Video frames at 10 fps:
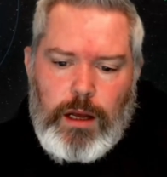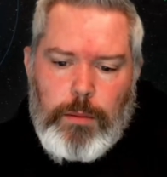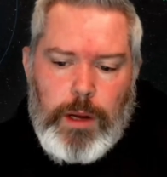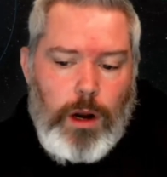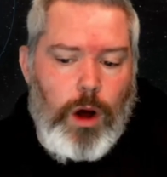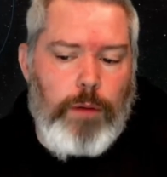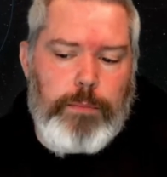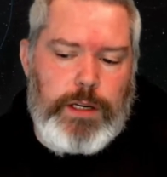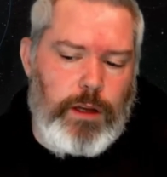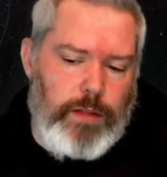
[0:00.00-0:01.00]
But up
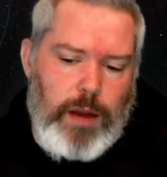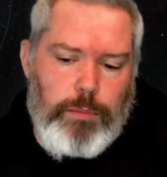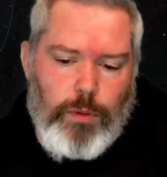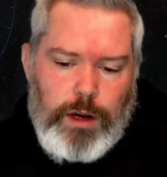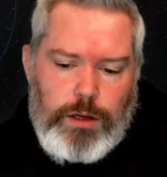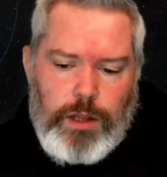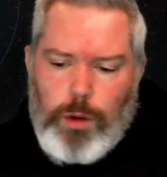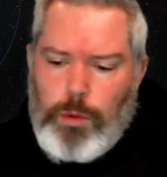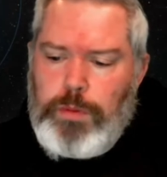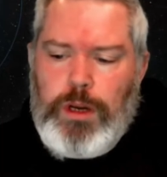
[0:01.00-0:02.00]
until that point,
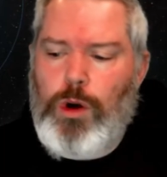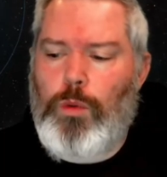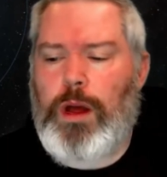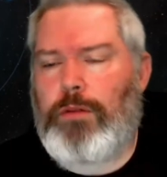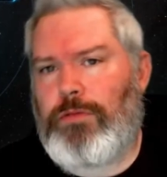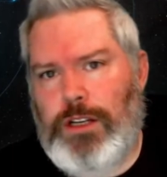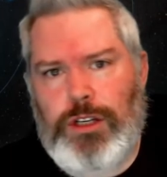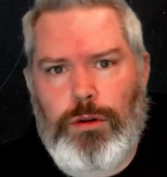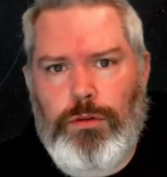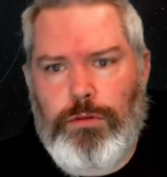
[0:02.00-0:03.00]
there would be no way of
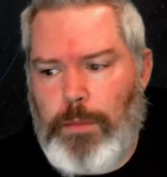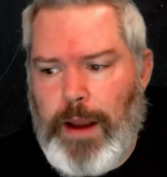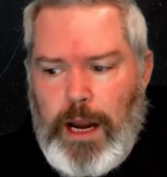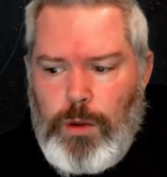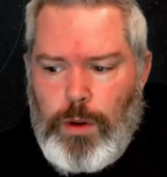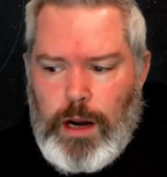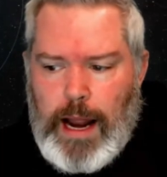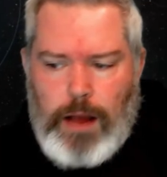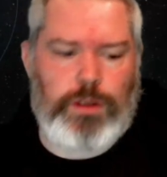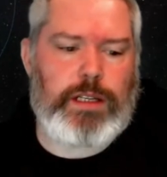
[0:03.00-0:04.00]
rescue from anyone
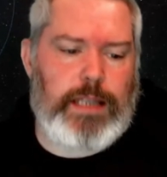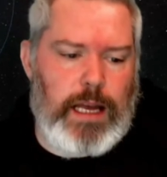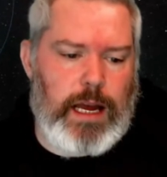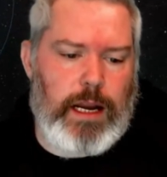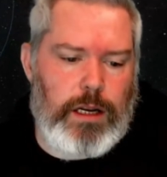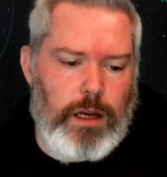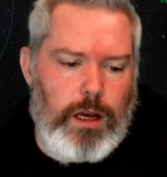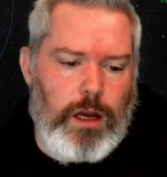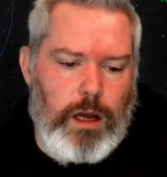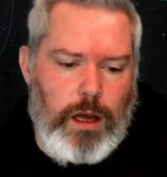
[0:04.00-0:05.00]
outside
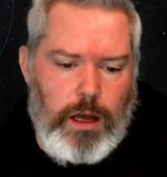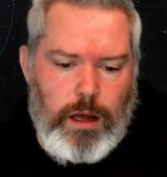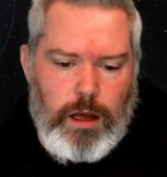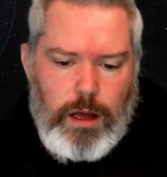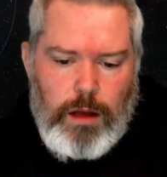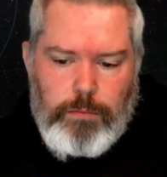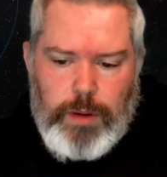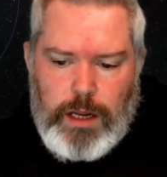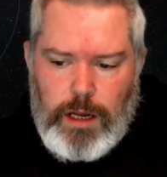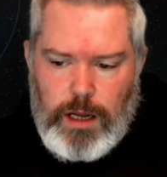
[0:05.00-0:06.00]

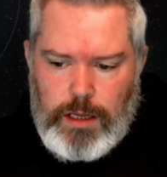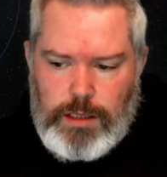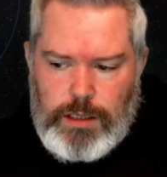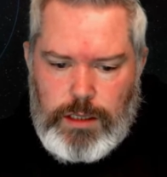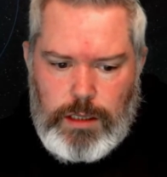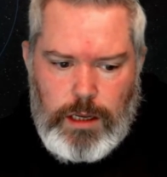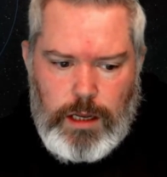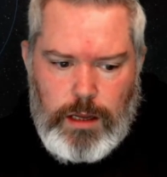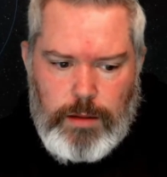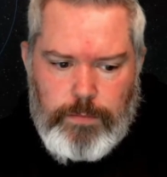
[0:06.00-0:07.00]
because
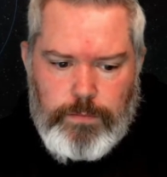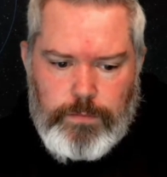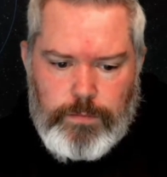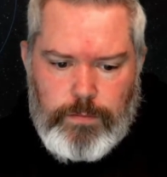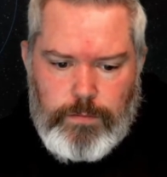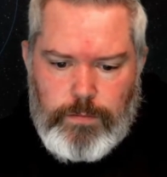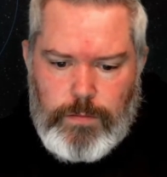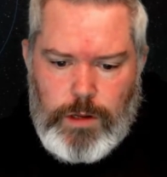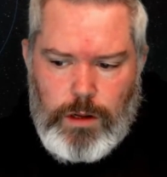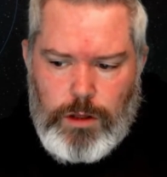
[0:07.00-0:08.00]

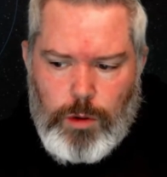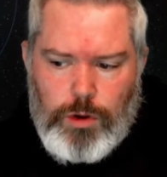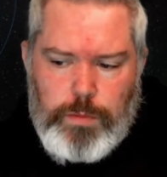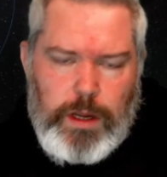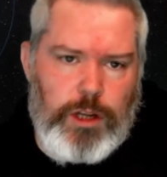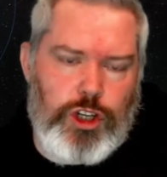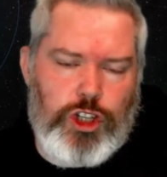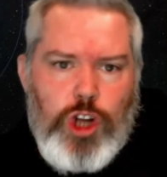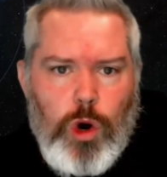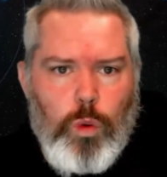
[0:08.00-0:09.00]
there would be
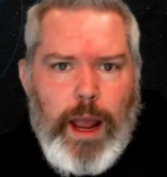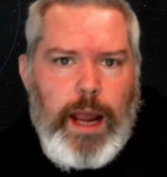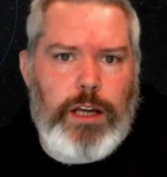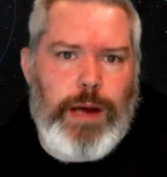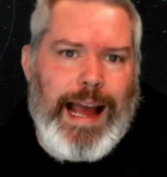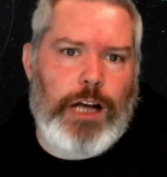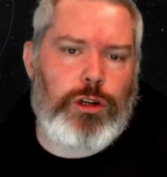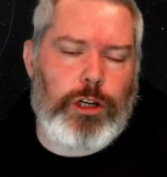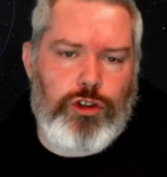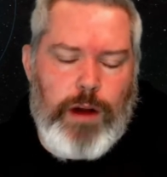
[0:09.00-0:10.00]
just no way to
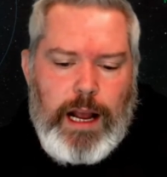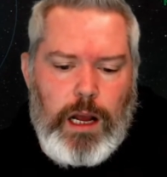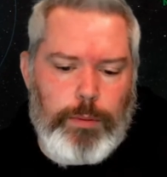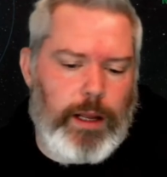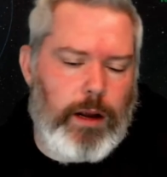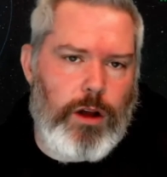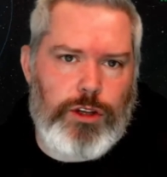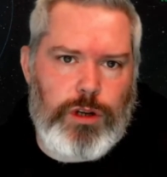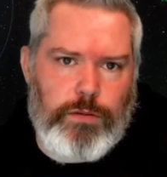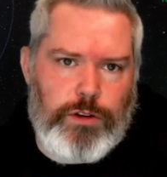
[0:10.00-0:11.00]
actually track a player on the
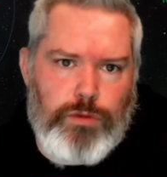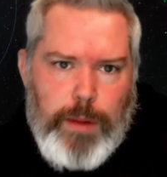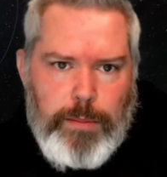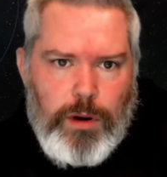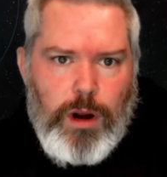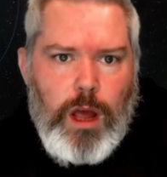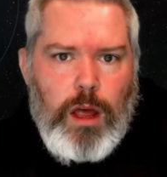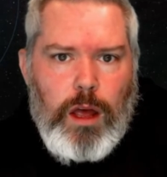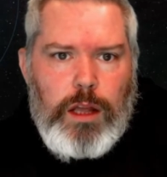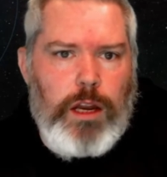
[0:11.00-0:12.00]
surface. Remember,
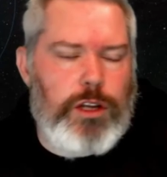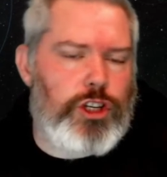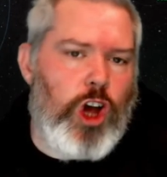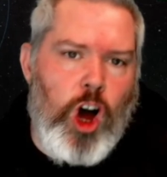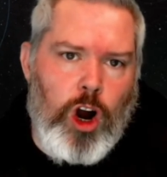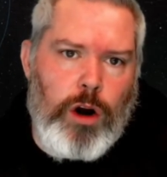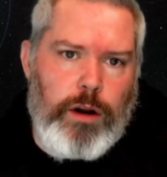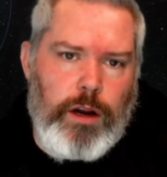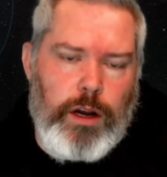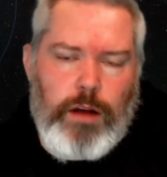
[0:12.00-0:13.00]
it is hard
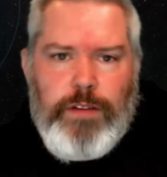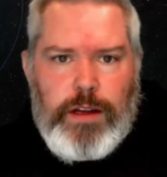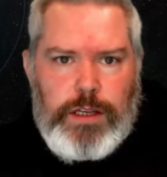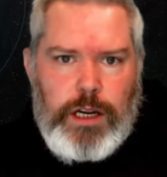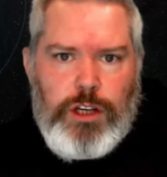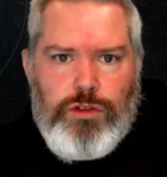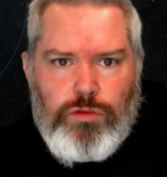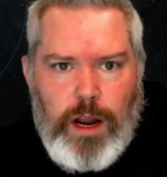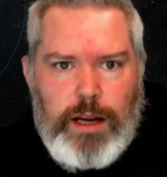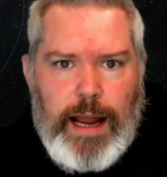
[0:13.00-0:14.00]
enough as it is
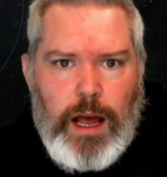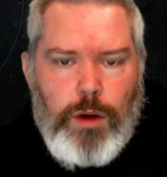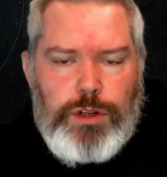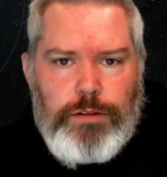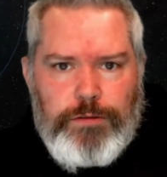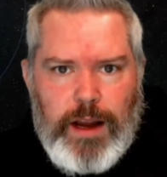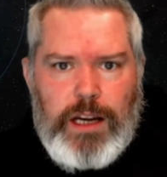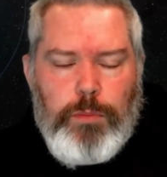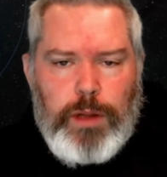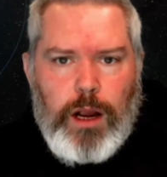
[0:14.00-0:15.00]
right now to find
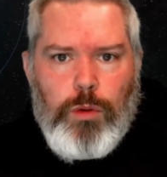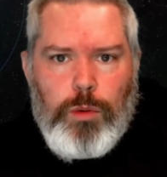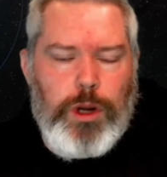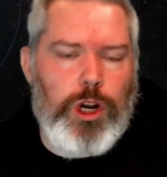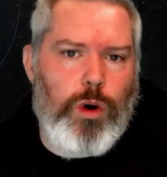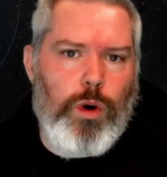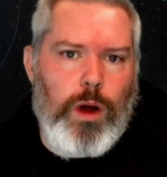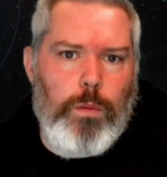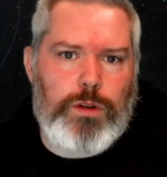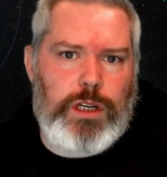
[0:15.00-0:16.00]
a player when we know
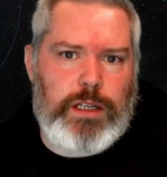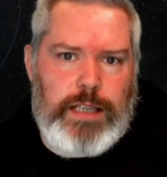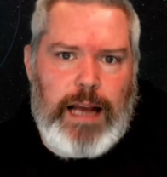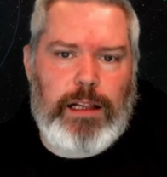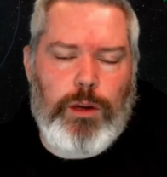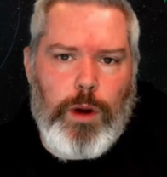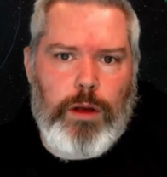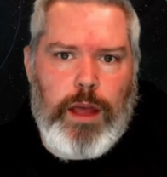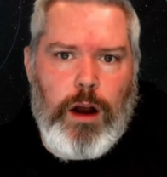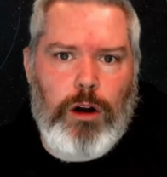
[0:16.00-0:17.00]
almost exactly where
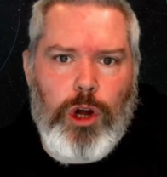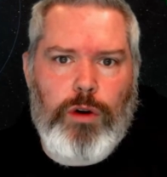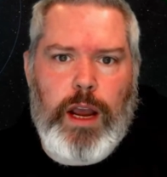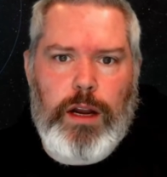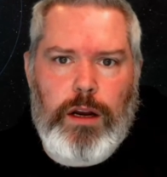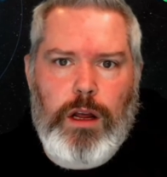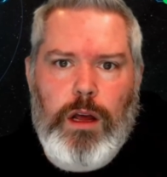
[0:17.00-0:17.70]
they are located.